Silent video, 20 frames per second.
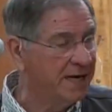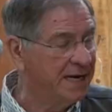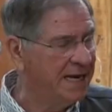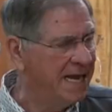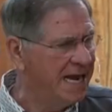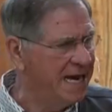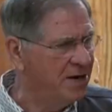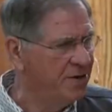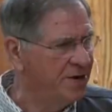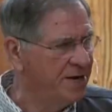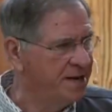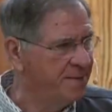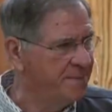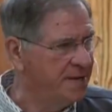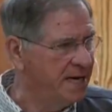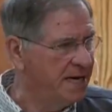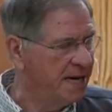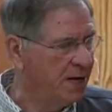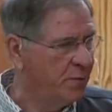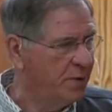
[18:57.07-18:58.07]
He laid on him
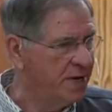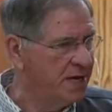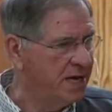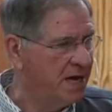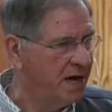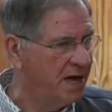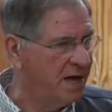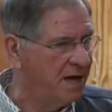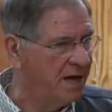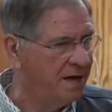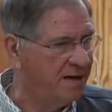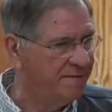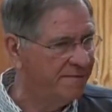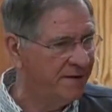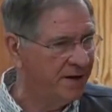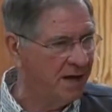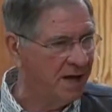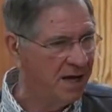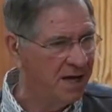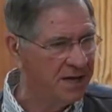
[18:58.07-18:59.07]
the iniquity of
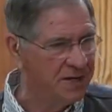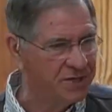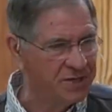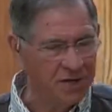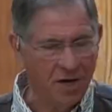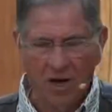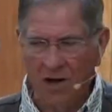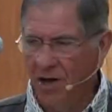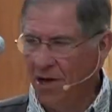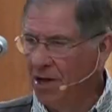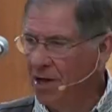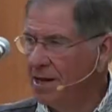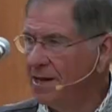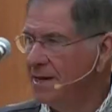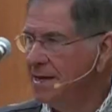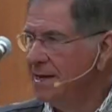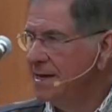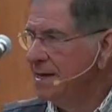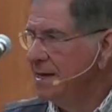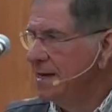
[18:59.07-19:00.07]
us all.
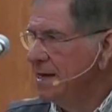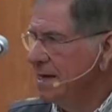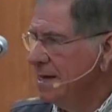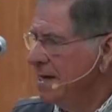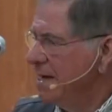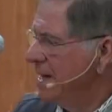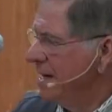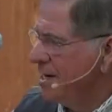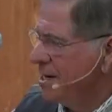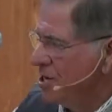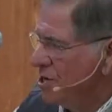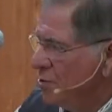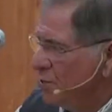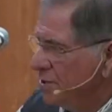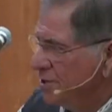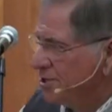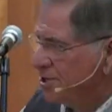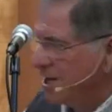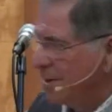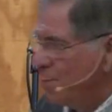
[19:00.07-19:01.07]
You know,
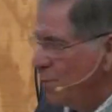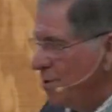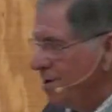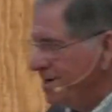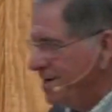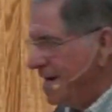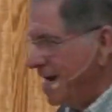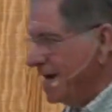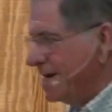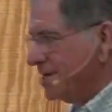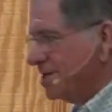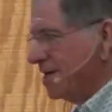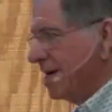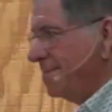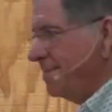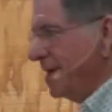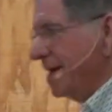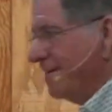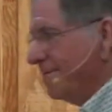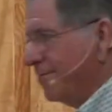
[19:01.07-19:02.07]
when someone takes
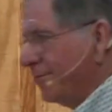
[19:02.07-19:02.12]
something